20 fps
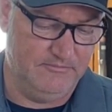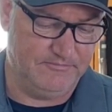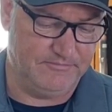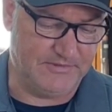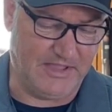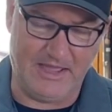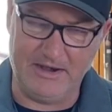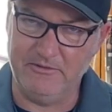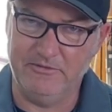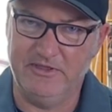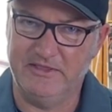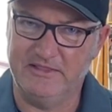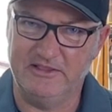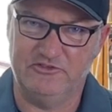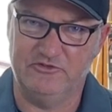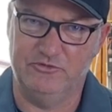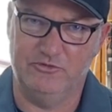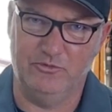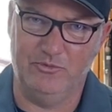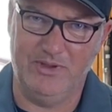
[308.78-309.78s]
I don't think that's
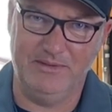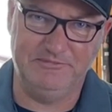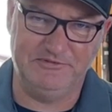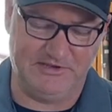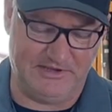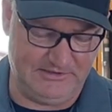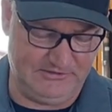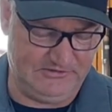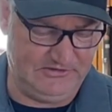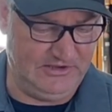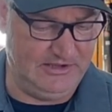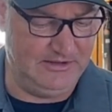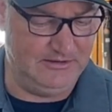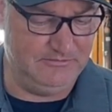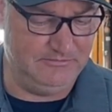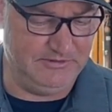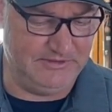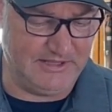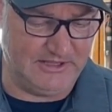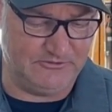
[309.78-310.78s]
what the website said,
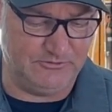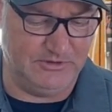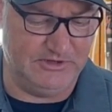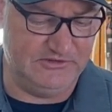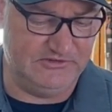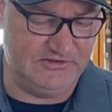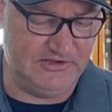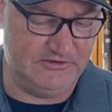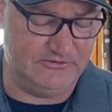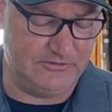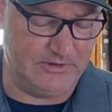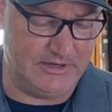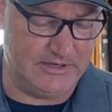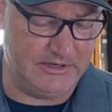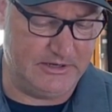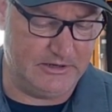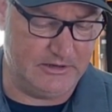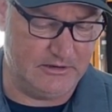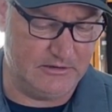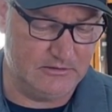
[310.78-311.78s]
but that's what it says right here.